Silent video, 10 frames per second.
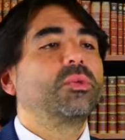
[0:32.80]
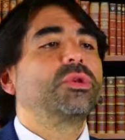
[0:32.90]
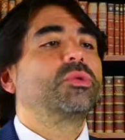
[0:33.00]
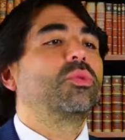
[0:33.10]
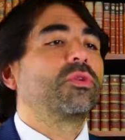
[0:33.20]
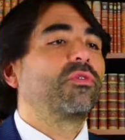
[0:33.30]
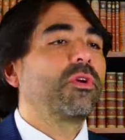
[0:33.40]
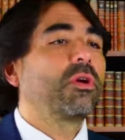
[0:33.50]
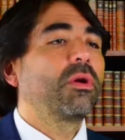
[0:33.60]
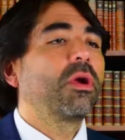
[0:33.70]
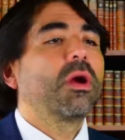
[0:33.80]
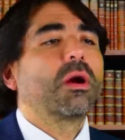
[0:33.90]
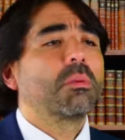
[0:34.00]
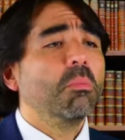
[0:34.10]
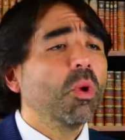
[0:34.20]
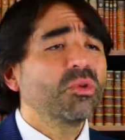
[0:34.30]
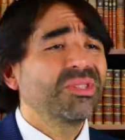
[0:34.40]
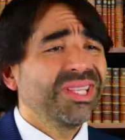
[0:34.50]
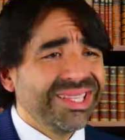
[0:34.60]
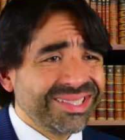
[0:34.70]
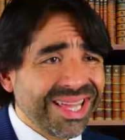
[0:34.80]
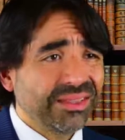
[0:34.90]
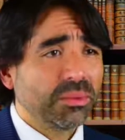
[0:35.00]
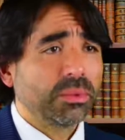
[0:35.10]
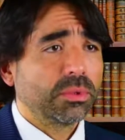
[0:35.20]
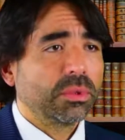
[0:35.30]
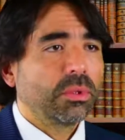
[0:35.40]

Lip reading: to which we refer are mostly detectable.